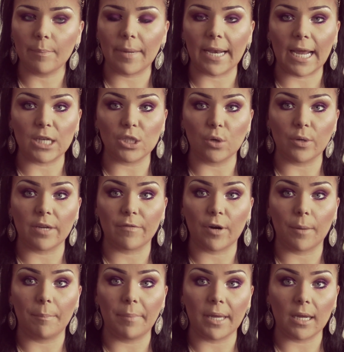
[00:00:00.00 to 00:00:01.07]
but I don't give
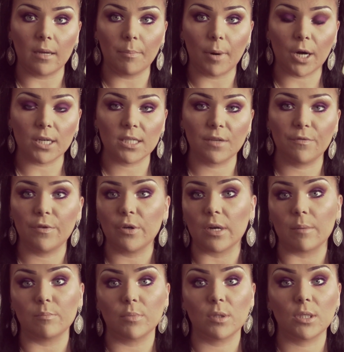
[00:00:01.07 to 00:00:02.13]
her big parts of food.
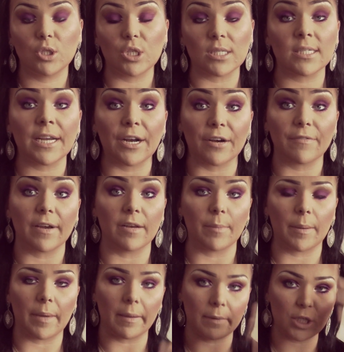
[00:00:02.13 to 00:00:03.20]
I'm just terrified of
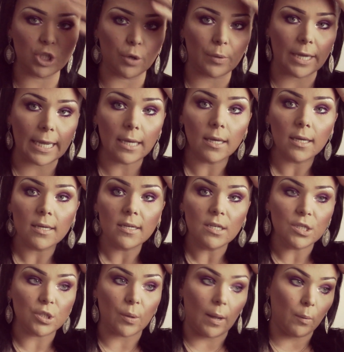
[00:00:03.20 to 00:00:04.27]
my baby choking,
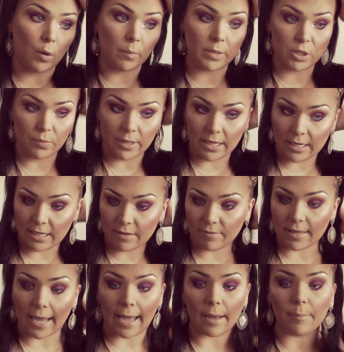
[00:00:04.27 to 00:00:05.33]
so I won't be doing any of
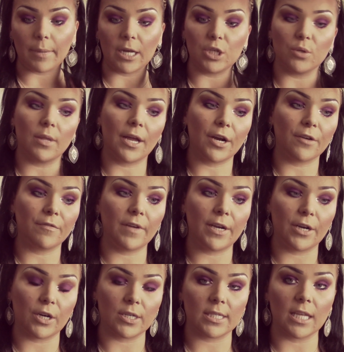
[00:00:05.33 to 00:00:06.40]
that, but I do let her
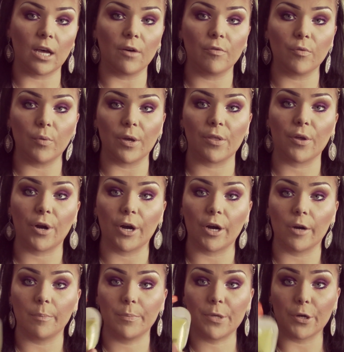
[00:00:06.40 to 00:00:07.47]
feed herself with
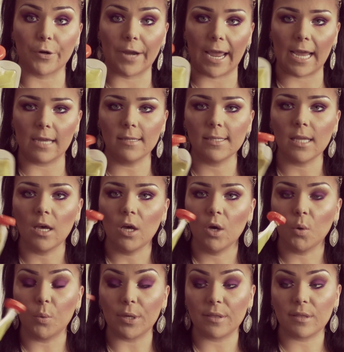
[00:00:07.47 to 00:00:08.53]
her purees.
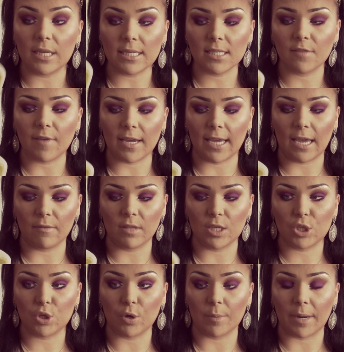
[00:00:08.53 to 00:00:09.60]
With this, if I gave
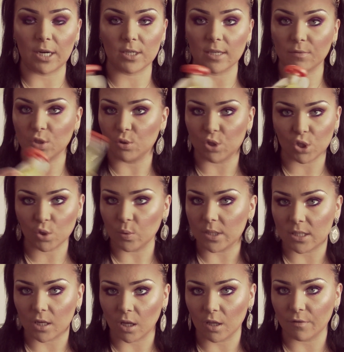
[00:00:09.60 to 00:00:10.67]
this to her by herself, she'd just
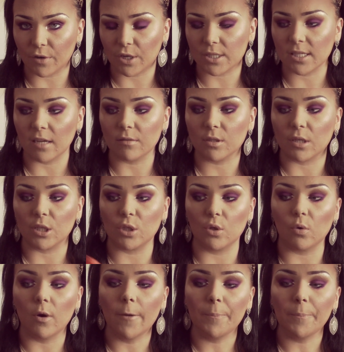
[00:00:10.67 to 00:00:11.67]
squeeze it all over herself, so I do